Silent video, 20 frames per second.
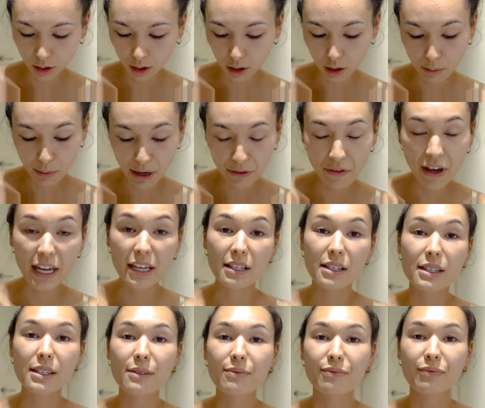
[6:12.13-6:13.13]
on my
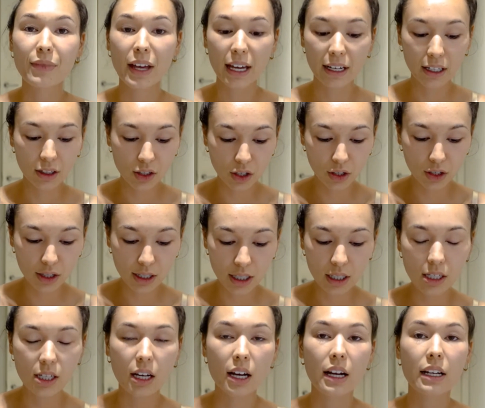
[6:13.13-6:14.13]
face, and it turns
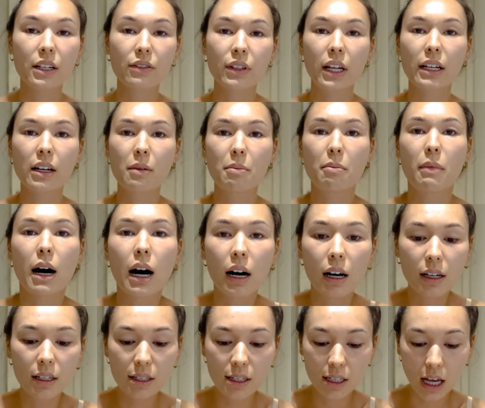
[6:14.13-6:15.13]
into kind of like a
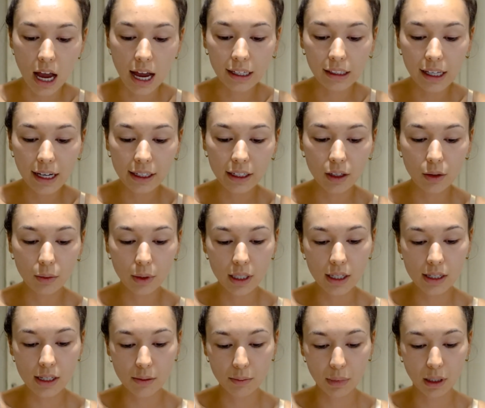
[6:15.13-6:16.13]
mask. I like it when
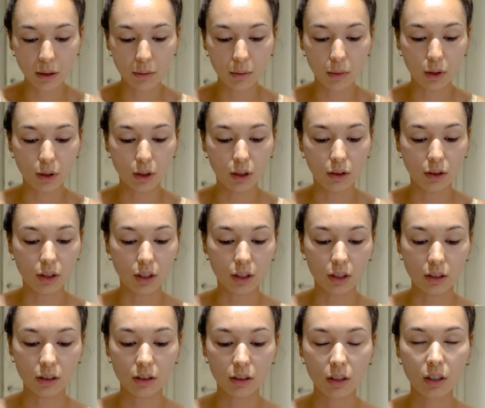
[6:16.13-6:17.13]
it's a bit more on
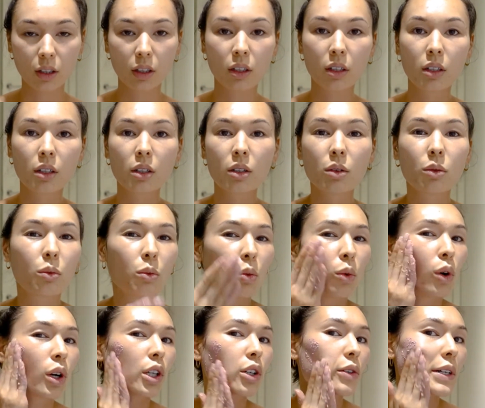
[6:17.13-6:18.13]
the
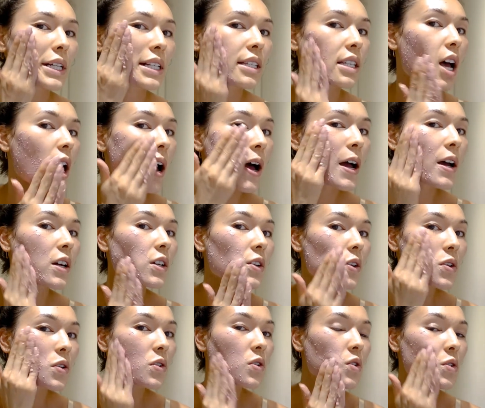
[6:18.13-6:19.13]
watery
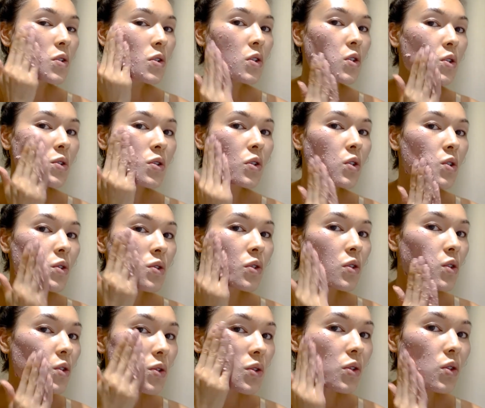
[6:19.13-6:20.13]
side.
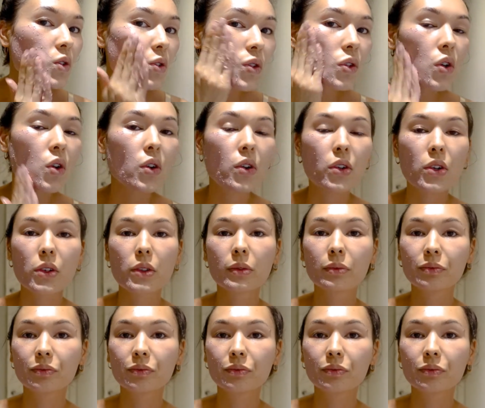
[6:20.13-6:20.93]
So